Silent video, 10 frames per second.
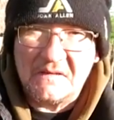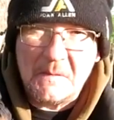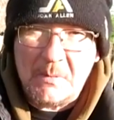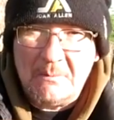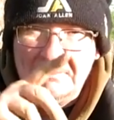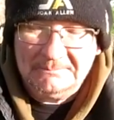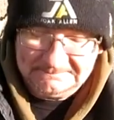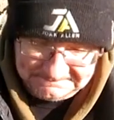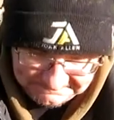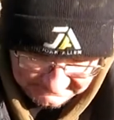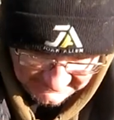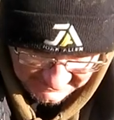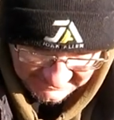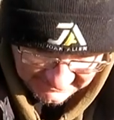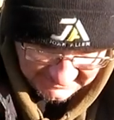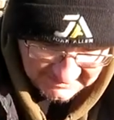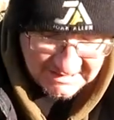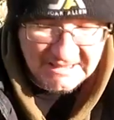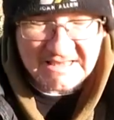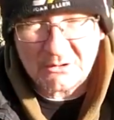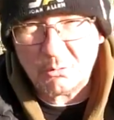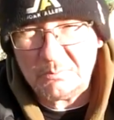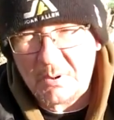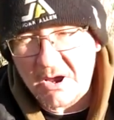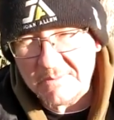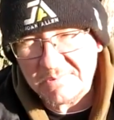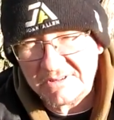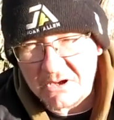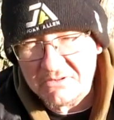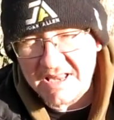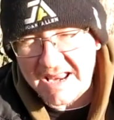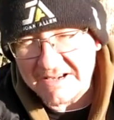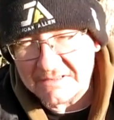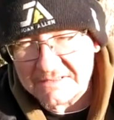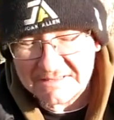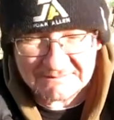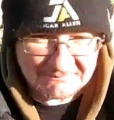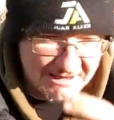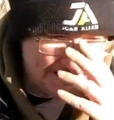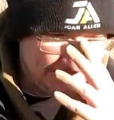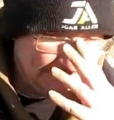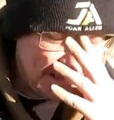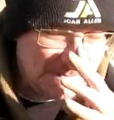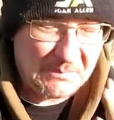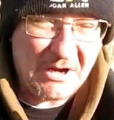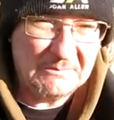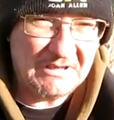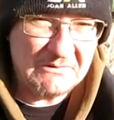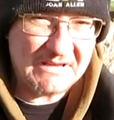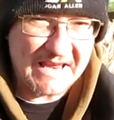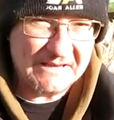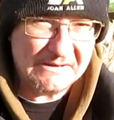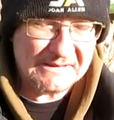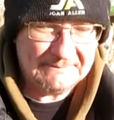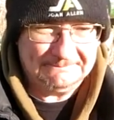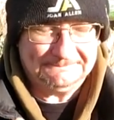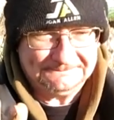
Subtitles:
on the bottom, and they're called pipe locators, right? These pipe locators.